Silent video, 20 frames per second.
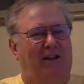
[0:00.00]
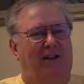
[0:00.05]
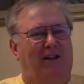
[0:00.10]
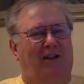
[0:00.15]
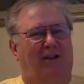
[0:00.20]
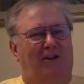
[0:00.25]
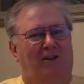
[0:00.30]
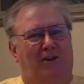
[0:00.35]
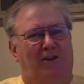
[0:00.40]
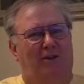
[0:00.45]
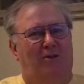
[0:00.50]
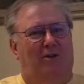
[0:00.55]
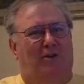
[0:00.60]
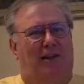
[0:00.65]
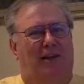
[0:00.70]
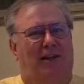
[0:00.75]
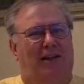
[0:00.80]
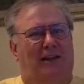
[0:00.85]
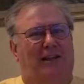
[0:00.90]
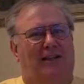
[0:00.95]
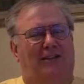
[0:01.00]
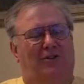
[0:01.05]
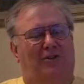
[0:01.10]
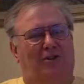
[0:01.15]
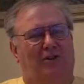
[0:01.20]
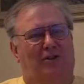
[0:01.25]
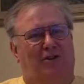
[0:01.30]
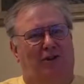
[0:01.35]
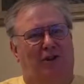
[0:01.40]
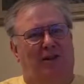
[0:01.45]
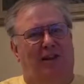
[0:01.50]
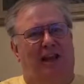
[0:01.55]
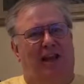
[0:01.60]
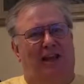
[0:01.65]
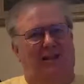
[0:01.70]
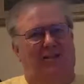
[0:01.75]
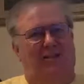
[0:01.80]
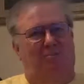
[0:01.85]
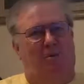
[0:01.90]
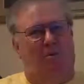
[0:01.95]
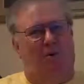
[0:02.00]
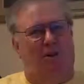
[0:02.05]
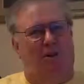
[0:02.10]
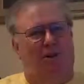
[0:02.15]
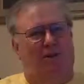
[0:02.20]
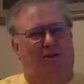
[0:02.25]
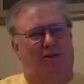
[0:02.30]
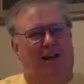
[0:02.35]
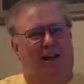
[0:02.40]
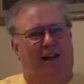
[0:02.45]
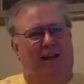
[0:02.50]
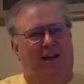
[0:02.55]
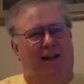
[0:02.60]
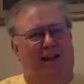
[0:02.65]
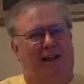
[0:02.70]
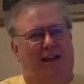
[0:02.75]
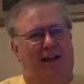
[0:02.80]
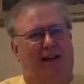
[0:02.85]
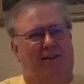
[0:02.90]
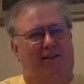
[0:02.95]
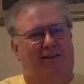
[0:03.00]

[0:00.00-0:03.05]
Usually she has more in the checking account than